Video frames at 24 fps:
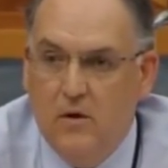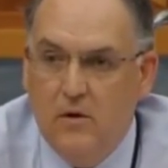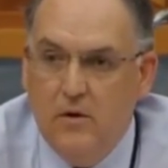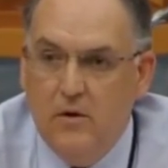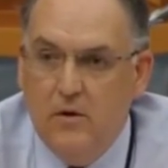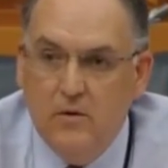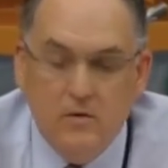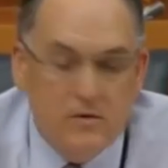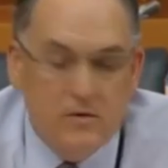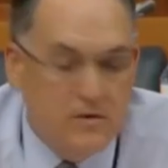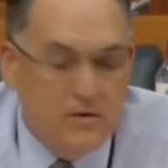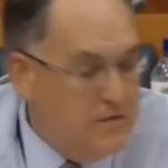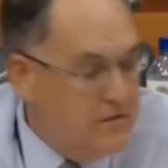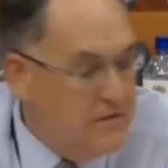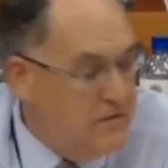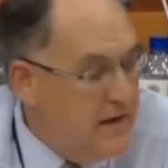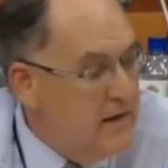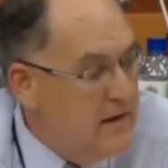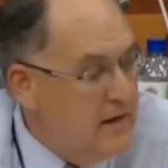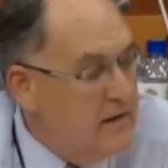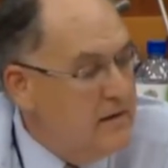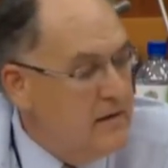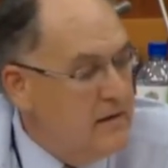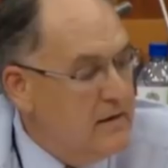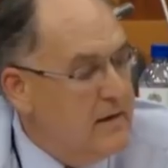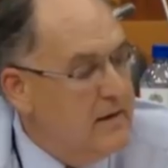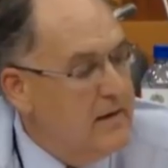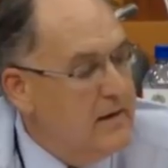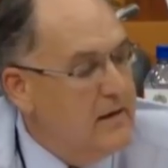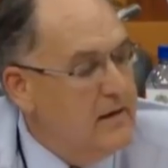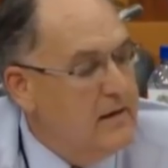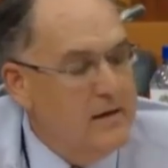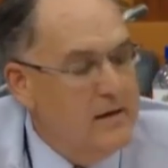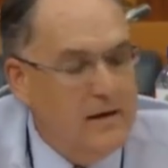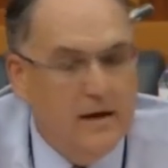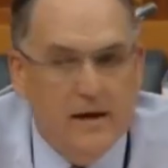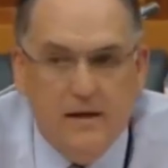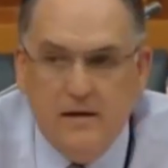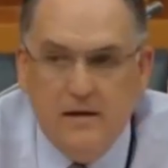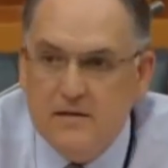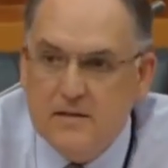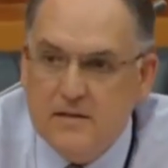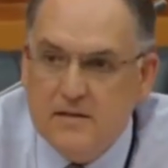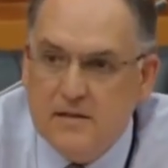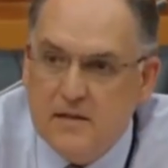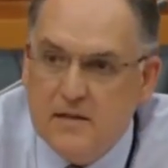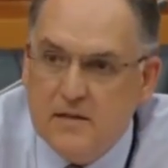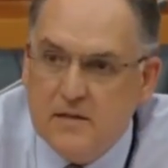Are you defending the
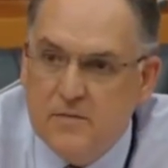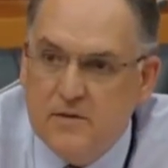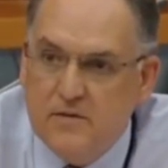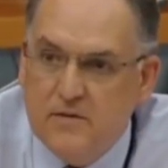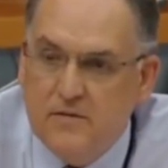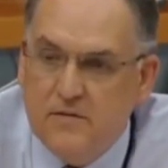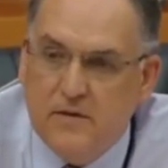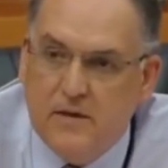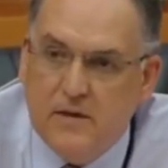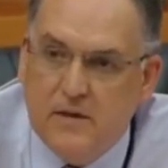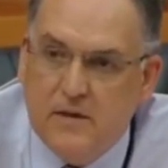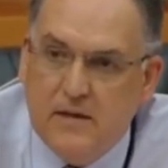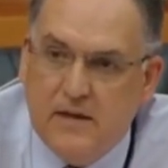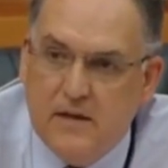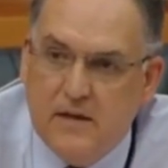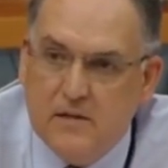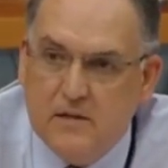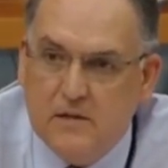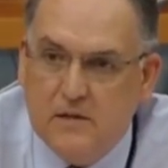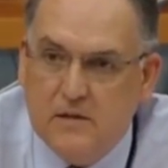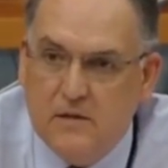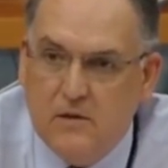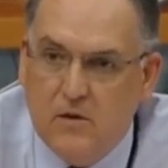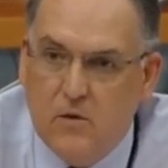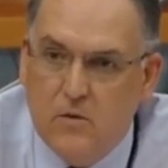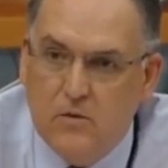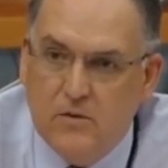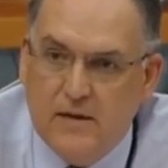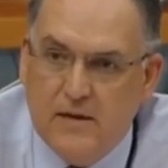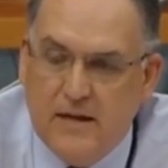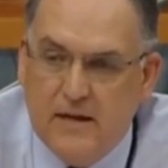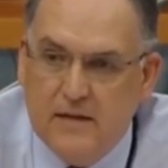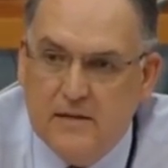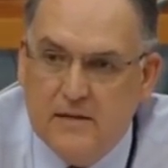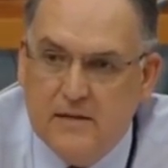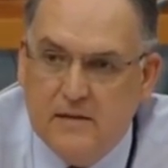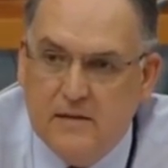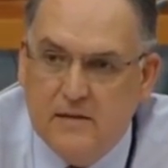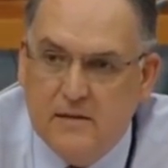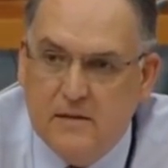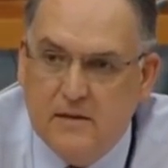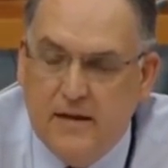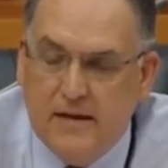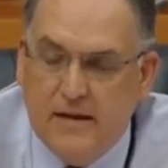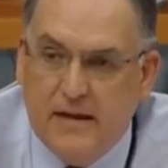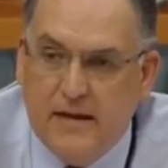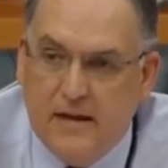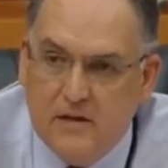Helen Suzman Foundation court case
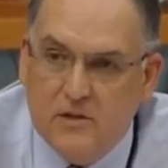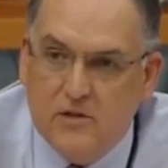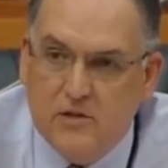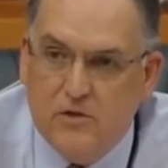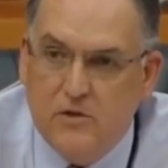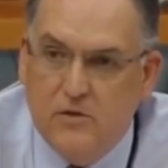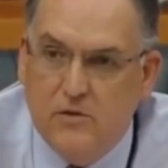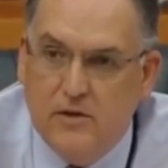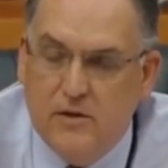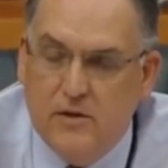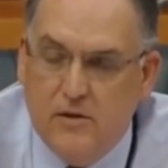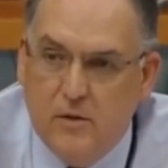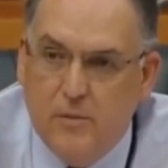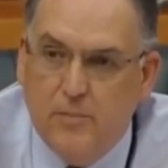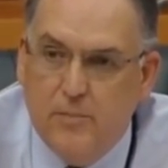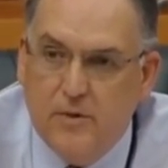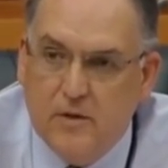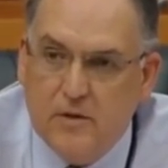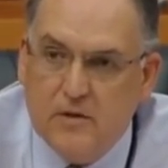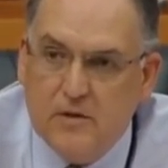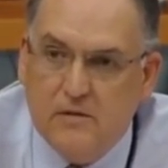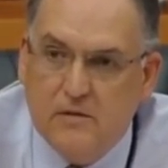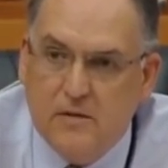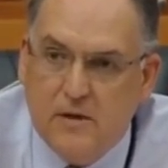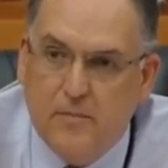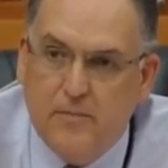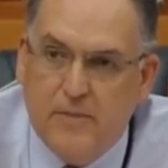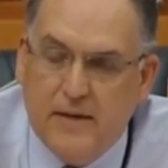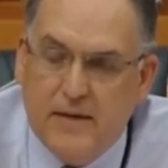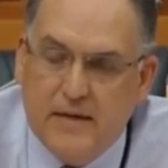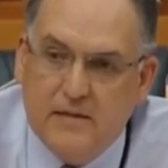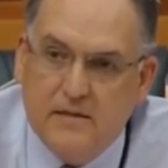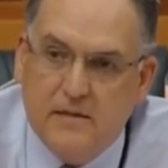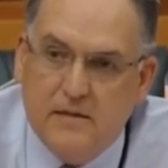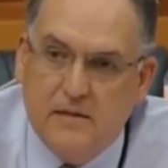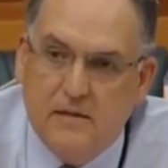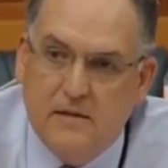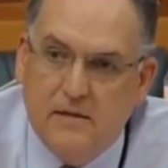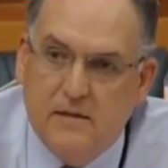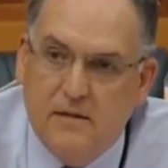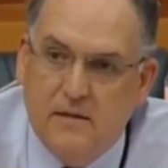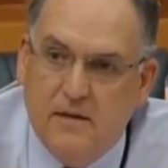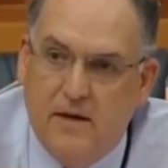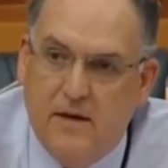against you in your personal capacity?